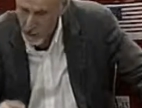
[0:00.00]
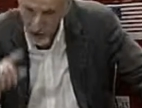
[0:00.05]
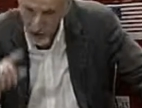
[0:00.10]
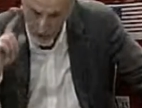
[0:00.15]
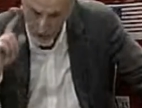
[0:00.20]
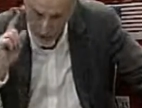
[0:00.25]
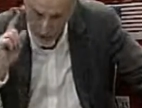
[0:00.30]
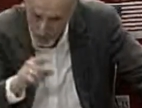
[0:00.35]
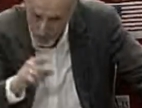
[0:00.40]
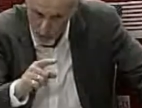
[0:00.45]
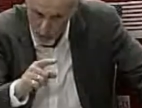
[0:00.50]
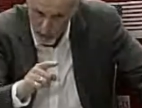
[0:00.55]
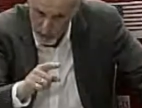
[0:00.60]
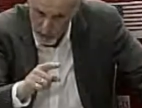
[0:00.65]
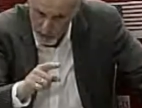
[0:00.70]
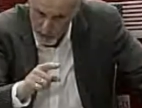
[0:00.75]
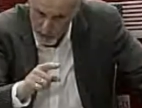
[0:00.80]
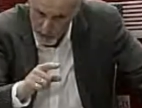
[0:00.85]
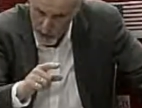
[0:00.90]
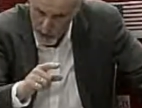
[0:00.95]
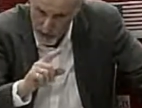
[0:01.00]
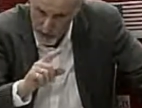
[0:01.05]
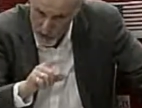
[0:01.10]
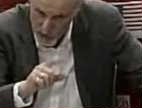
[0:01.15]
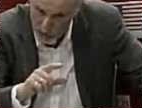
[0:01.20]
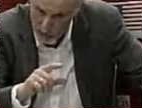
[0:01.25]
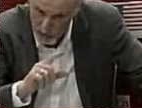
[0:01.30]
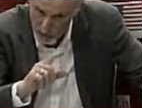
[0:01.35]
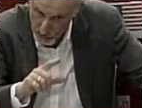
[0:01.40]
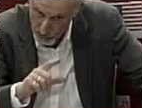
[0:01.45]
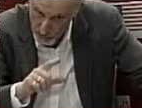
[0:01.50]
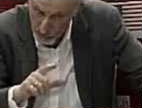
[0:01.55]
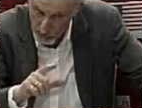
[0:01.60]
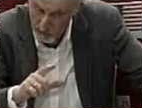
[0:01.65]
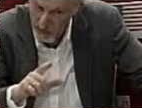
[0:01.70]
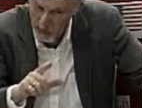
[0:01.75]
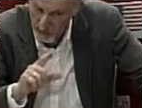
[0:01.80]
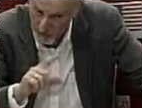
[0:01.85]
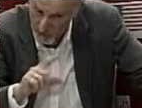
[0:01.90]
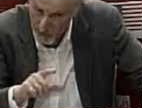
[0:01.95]
And you represent John Stock,
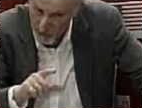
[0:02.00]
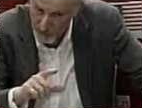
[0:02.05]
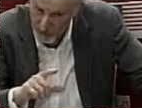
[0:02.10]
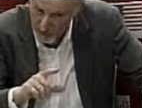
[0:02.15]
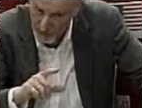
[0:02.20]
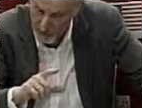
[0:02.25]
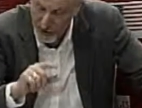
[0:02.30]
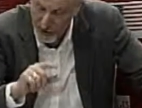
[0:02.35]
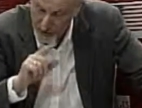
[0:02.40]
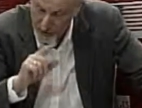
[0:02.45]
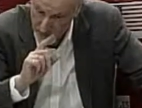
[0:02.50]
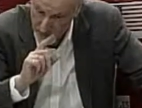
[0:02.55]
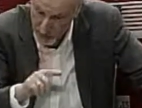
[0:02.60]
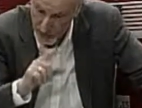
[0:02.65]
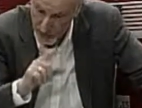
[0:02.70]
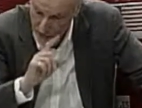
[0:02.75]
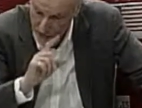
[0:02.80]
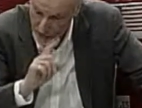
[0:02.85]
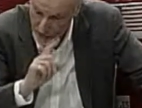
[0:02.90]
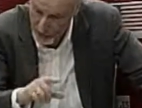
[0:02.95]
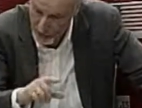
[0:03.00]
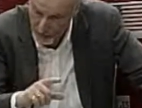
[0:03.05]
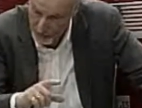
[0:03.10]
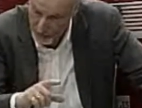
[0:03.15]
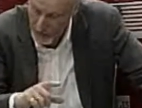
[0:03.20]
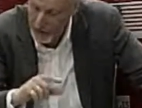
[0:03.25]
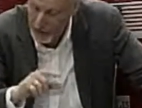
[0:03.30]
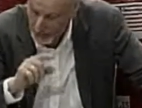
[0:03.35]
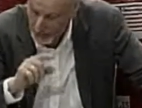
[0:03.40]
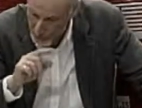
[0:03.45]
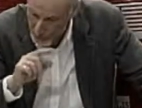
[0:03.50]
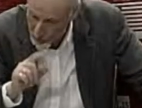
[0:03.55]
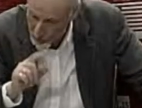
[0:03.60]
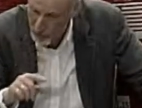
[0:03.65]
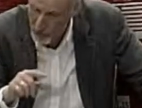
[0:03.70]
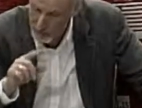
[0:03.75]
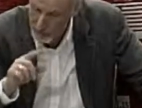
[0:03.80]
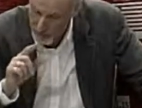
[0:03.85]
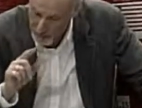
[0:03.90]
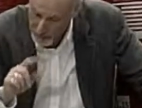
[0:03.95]
for my understanding, uh, come, and you
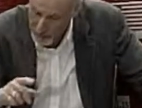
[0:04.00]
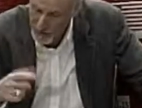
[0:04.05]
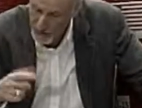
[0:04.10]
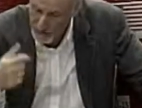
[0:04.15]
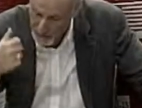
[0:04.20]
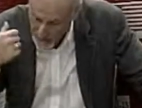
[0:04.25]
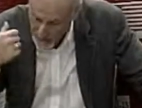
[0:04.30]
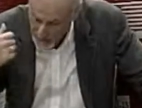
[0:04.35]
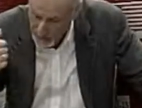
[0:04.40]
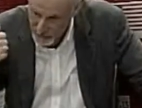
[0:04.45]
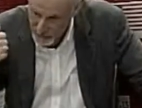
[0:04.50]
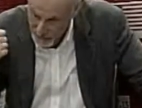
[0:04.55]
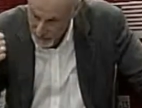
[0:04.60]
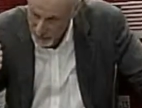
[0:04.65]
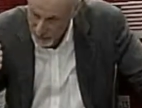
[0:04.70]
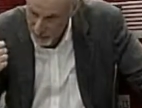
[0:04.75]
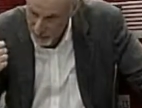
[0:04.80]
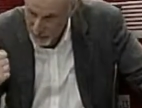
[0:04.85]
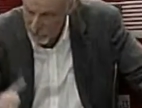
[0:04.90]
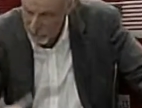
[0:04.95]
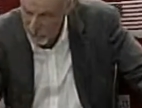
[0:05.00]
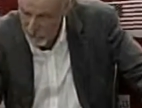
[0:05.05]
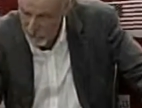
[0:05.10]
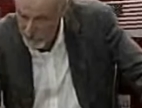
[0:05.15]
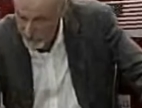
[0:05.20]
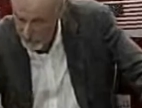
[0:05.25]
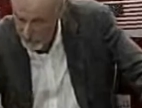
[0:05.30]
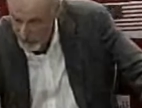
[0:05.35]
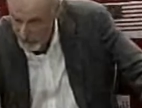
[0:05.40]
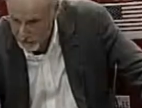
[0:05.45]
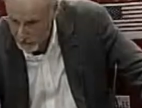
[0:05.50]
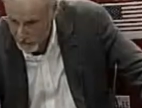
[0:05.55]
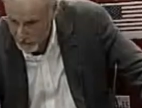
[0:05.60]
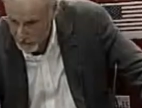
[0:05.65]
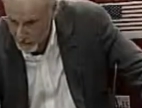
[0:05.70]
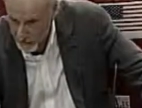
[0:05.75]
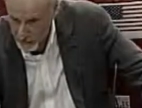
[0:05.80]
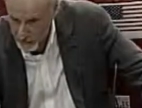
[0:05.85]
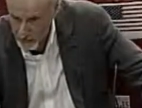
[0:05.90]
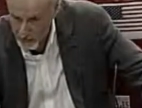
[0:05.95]
represent us,
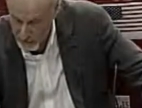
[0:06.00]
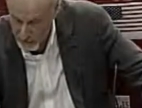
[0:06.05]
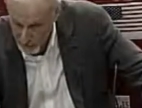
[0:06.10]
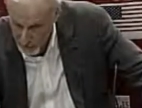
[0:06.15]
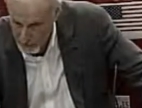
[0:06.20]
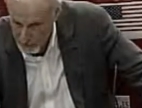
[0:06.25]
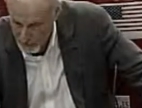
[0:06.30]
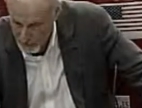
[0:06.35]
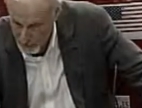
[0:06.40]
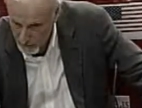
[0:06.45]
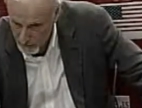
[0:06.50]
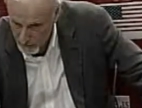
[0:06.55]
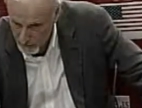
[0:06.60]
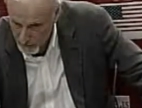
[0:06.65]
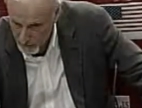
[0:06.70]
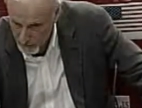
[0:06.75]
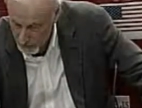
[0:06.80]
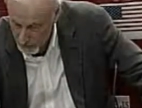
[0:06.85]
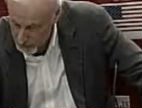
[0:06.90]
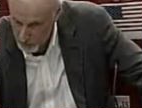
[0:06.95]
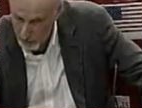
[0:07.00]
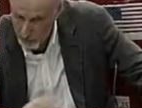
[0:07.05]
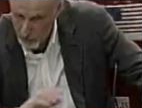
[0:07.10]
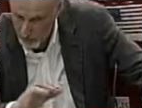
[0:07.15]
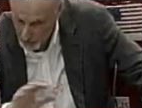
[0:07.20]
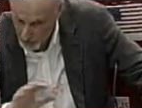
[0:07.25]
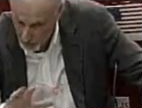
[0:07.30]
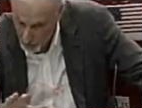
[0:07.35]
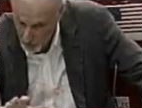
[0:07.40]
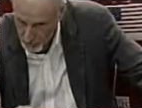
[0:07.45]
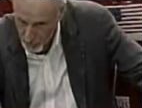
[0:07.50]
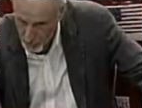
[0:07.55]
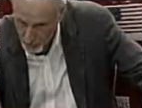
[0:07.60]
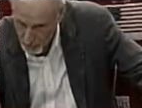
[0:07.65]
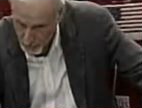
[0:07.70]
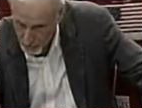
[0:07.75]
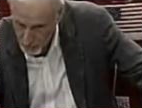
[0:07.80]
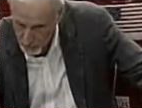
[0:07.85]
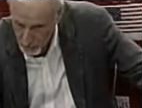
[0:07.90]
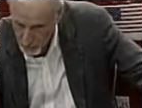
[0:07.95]
125,000 people. You're not
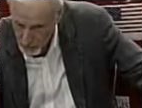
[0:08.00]
alone.